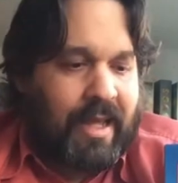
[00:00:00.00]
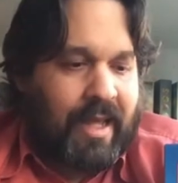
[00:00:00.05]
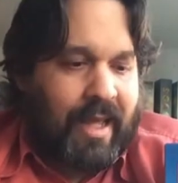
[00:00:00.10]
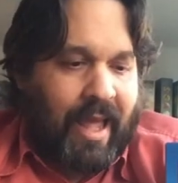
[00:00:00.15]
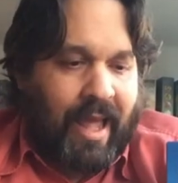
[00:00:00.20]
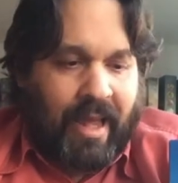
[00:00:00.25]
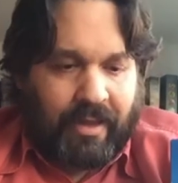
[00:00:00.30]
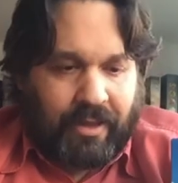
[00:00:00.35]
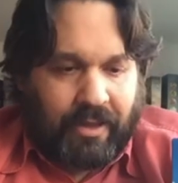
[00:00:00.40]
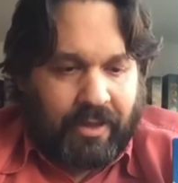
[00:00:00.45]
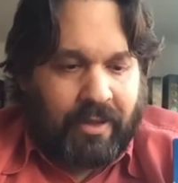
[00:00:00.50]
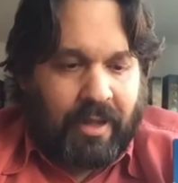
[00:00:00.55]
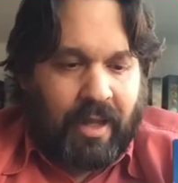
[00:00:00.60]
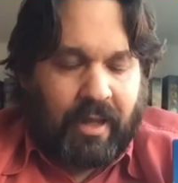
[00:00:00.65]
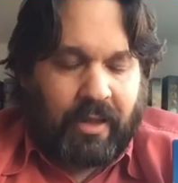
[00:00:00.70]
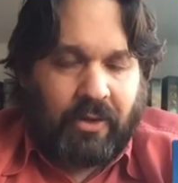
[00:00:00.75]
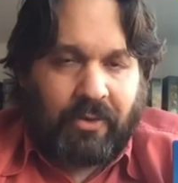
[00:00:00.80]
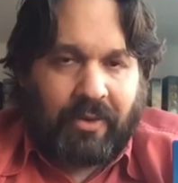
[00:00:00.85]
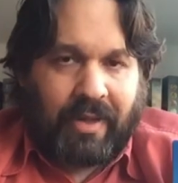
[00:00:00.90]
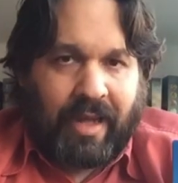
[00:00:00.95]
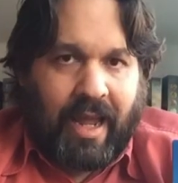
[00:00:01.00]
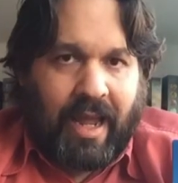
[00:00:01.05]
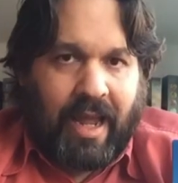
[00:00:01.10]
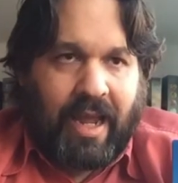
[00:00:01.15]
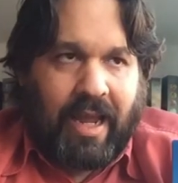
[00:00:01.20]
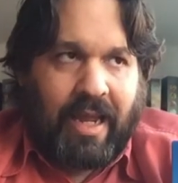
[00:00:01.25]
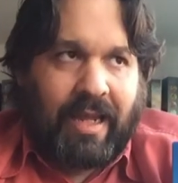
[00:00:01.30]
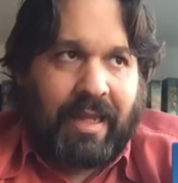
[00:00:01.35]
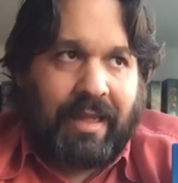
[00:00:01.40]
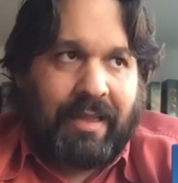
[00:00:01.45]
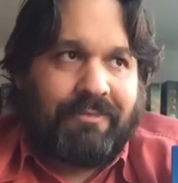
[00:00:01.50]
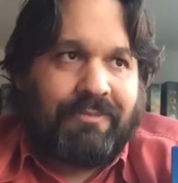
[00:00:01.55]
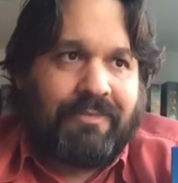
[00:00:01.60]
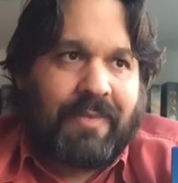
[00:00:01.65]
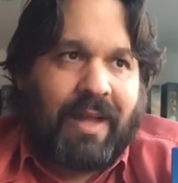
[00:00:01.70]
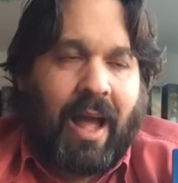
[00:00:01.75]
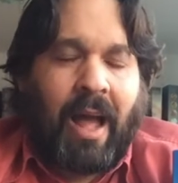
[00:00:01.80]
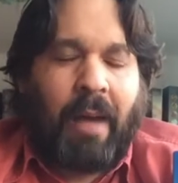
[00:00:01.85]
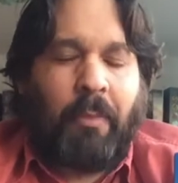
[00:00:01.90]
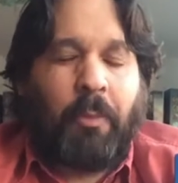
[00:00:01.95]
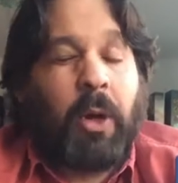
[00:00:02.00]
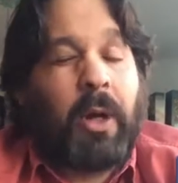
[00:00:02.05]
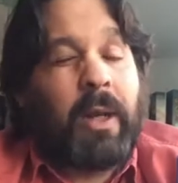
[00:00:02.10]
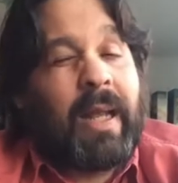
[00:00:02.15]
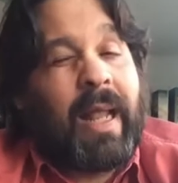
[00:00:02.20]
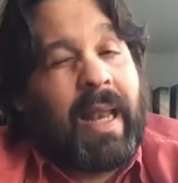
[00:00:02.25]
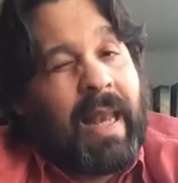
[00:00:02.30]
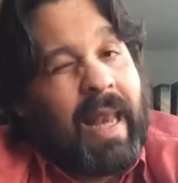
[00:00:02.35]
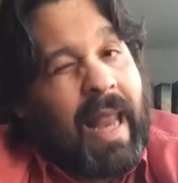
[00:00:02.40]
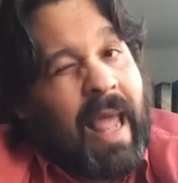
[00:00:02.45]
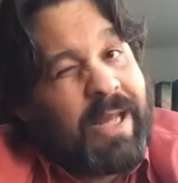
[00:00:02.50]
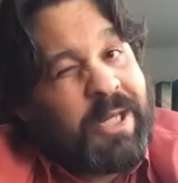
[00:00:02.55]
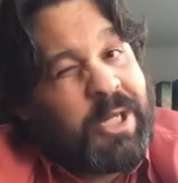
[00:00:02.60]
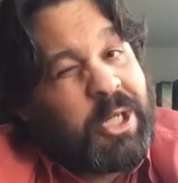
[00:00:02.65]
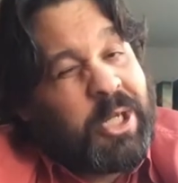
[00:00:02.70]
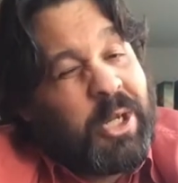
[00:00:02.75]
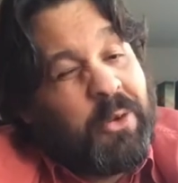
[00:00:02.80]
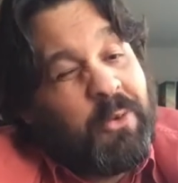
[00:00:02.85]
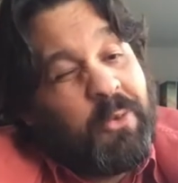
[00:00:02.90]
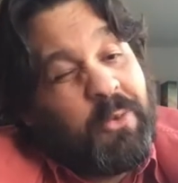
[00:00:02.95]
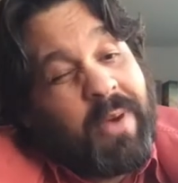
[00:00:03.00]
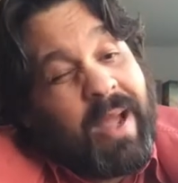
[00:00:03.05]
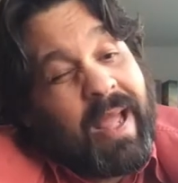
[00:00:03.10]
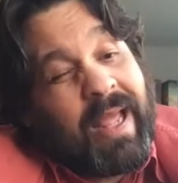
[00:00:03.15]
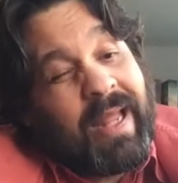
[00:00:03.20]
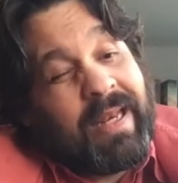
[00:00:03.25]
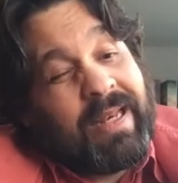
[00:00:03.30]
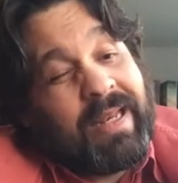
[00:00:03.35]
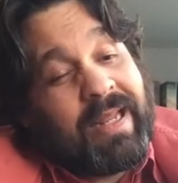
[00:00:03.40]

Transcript: and you're like, okay, I'm gonna let you win